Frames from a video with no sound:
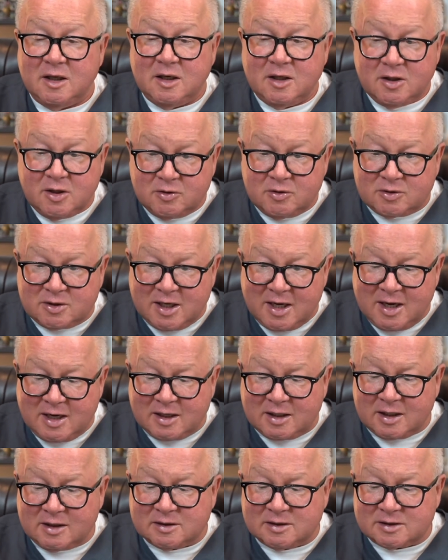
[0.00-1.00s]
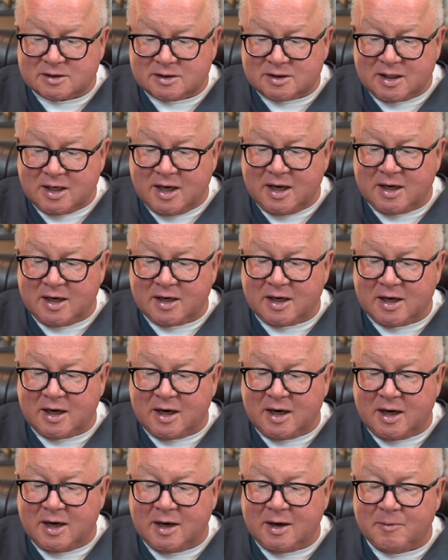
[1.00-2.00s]
You take instead
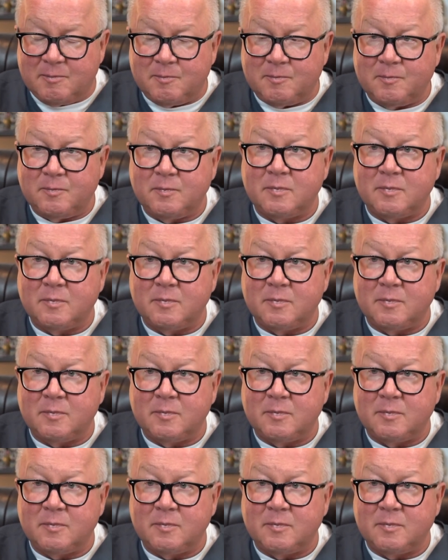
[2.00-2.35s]
um,